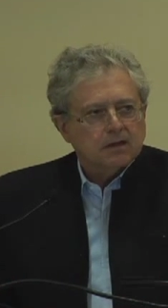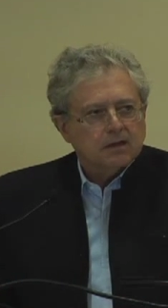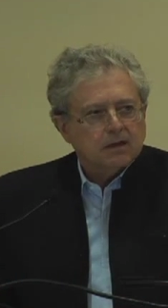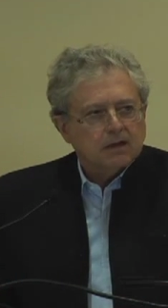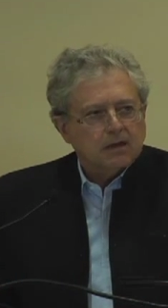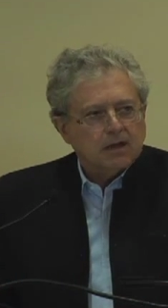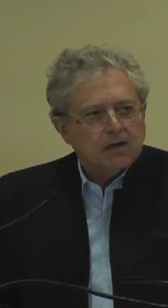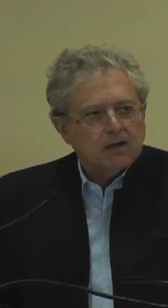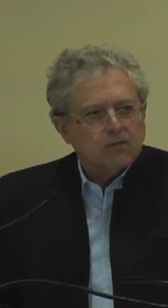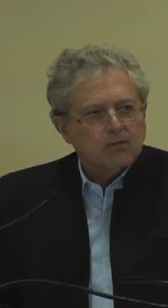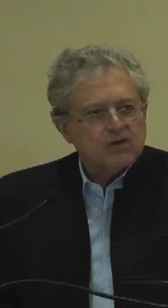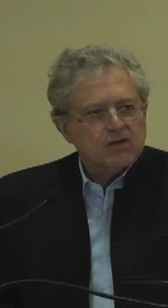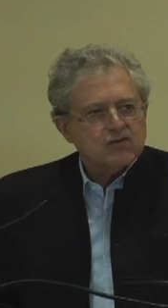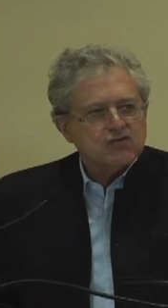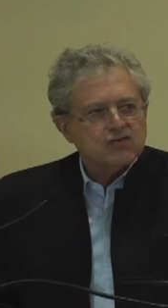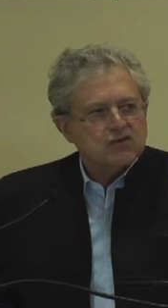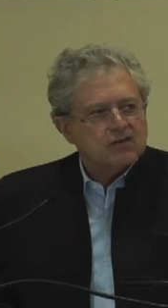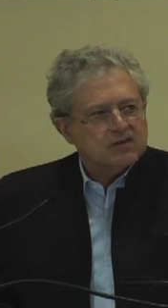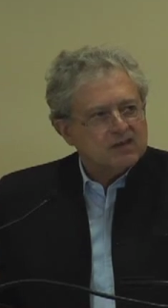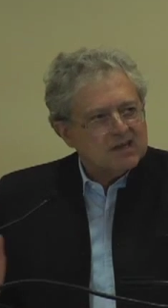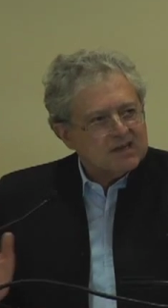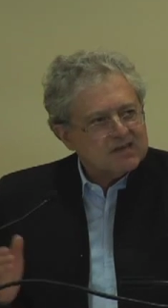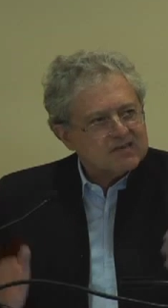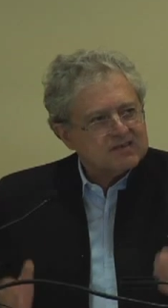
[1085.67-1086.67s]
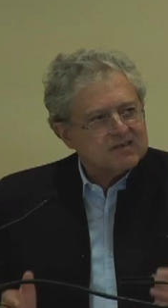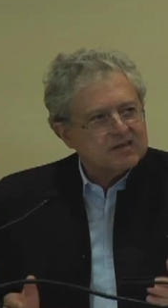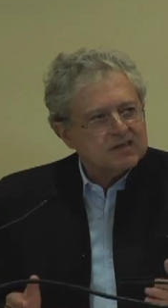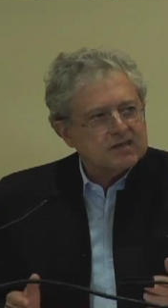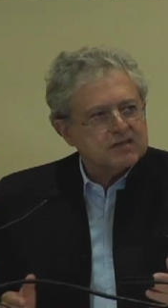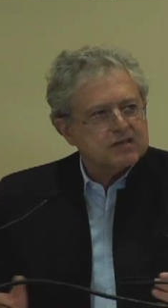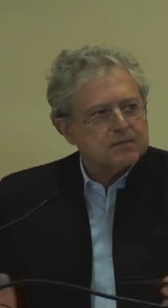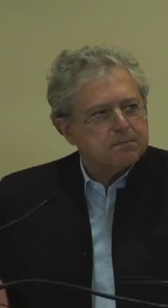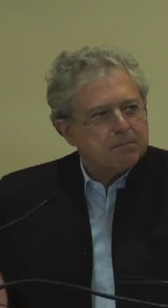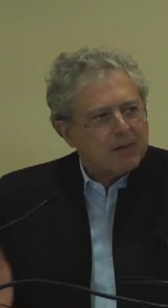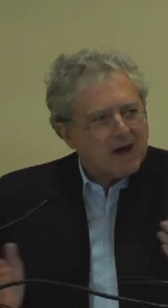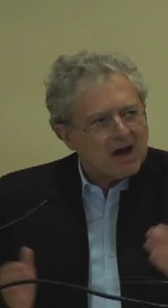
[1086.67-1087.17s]
in which this is
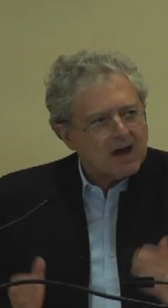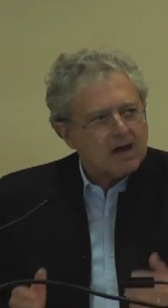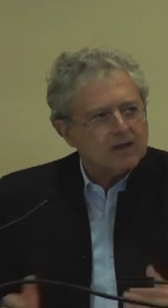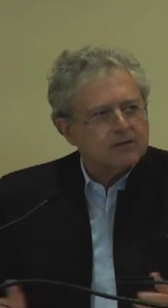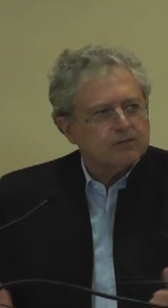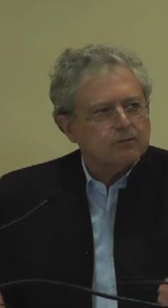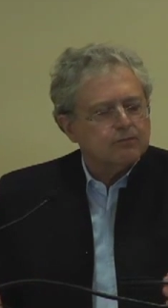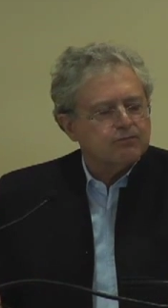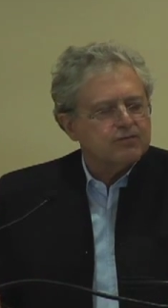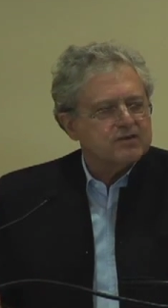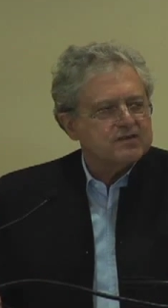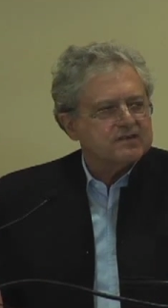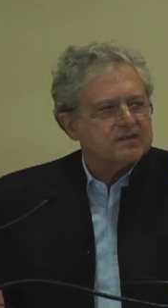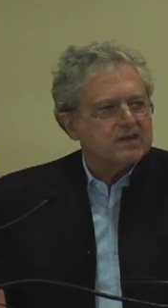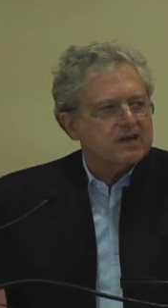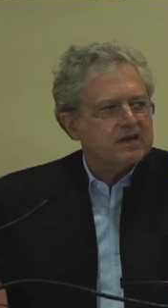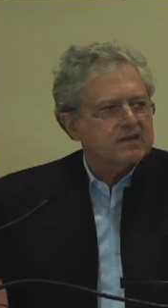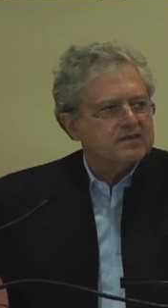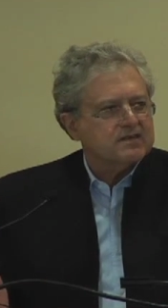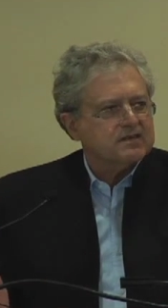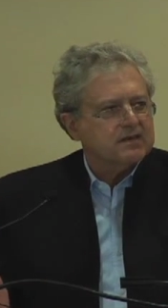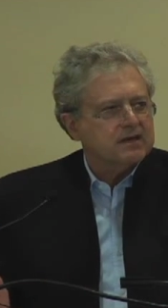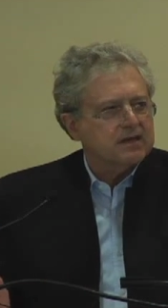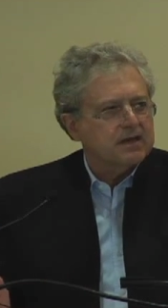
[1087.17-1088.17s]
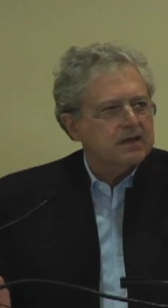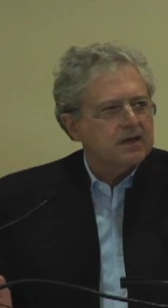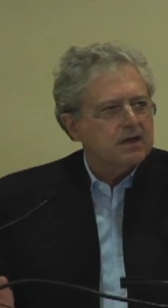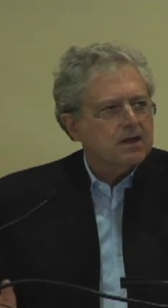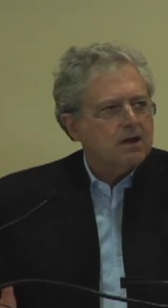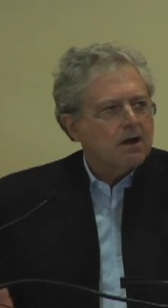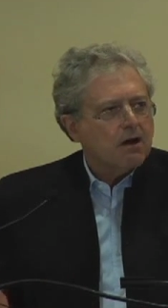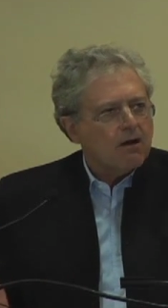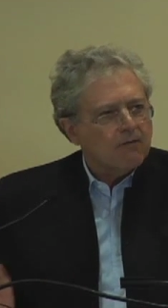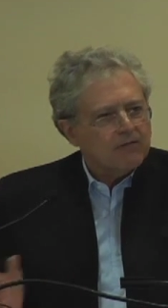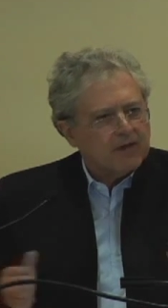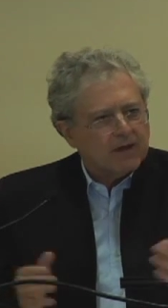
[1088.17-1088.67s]
part precisely
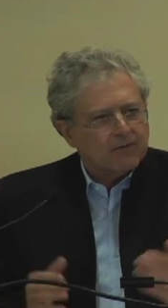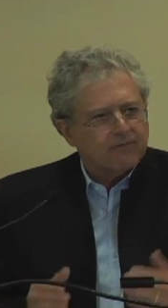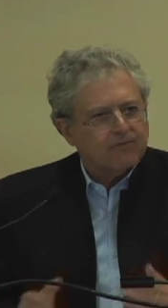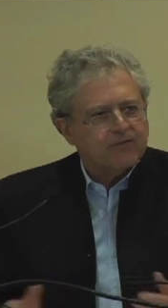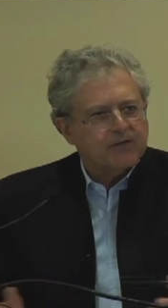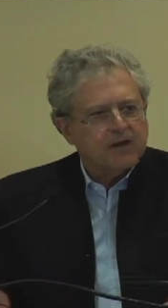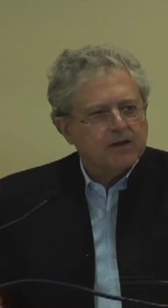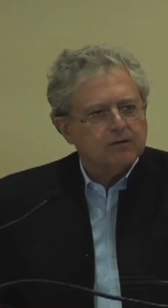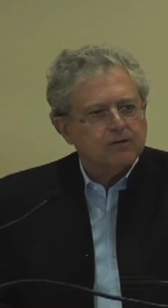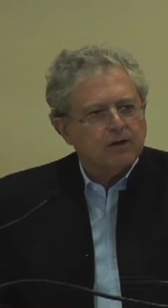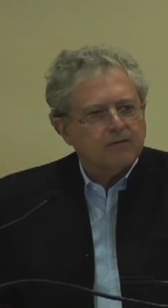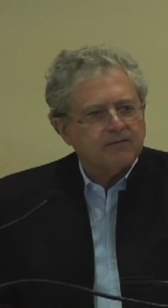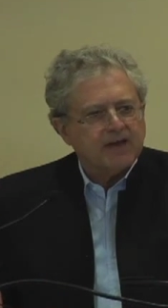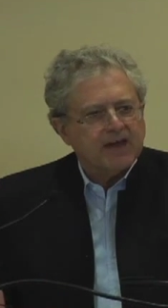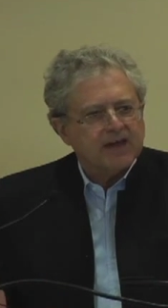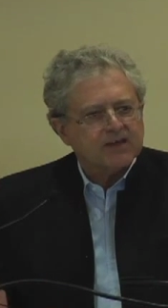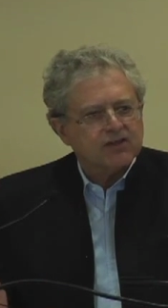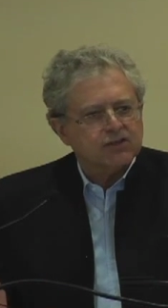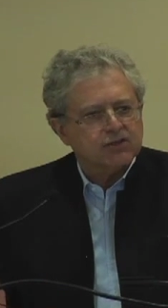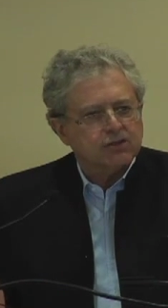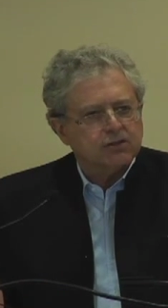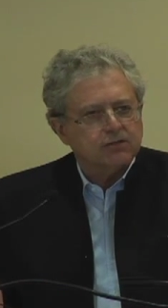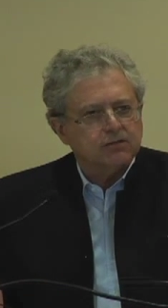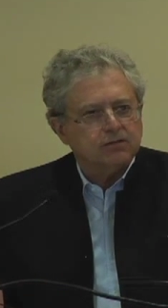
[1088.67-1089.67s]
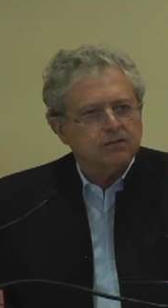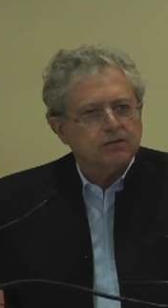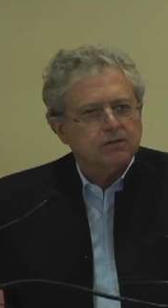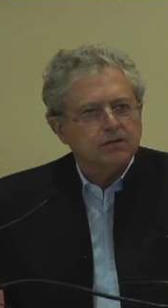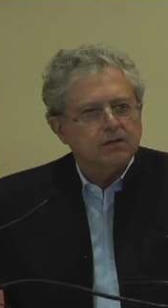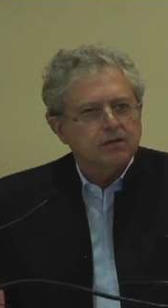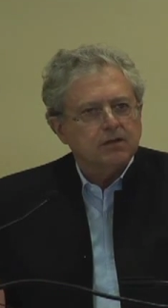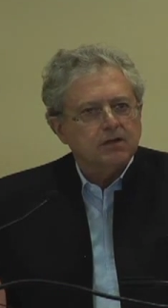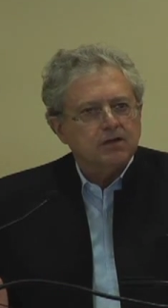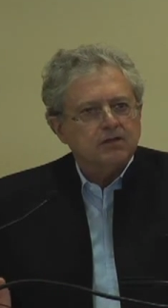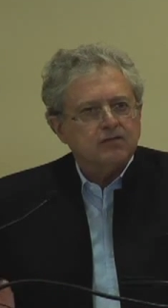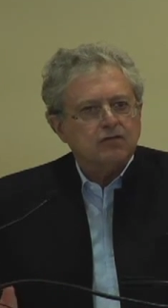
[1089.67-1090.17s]
of their field of action.
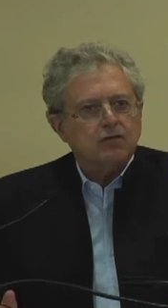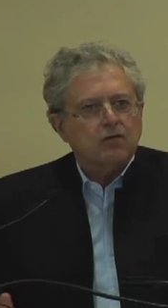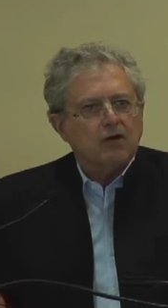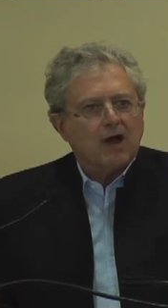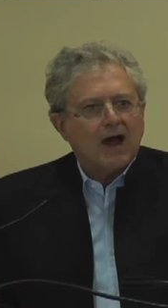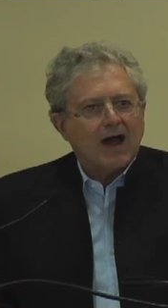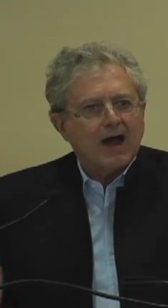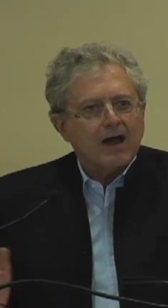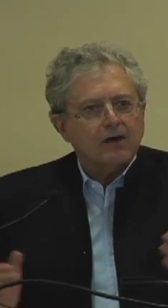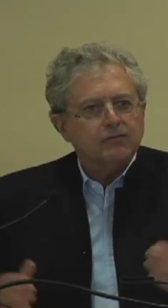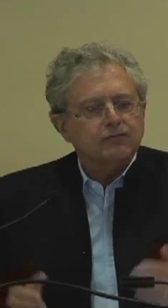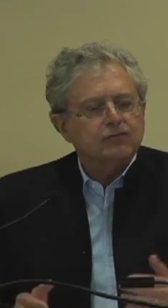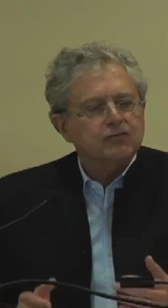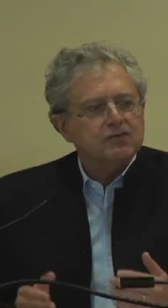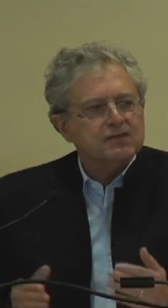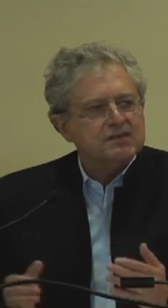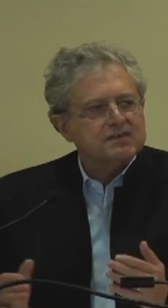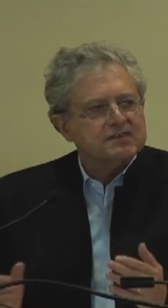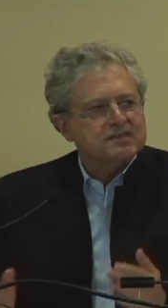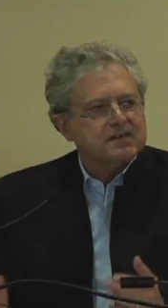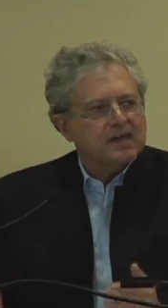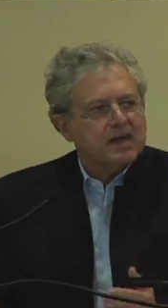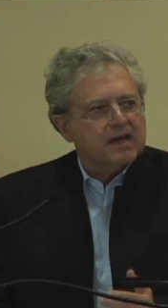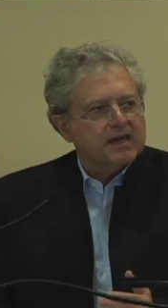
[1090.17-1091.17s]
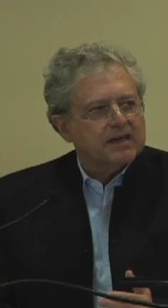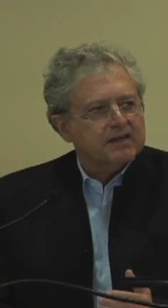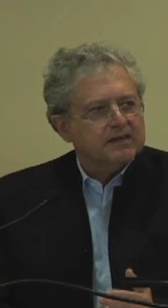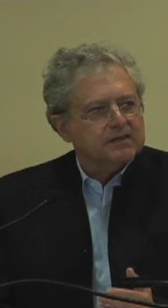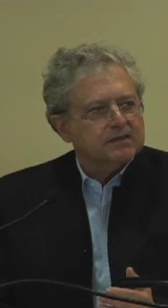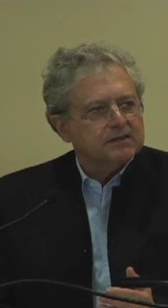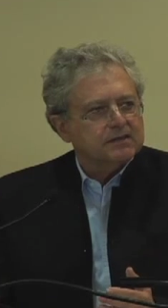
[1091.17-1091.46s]
So how to decide?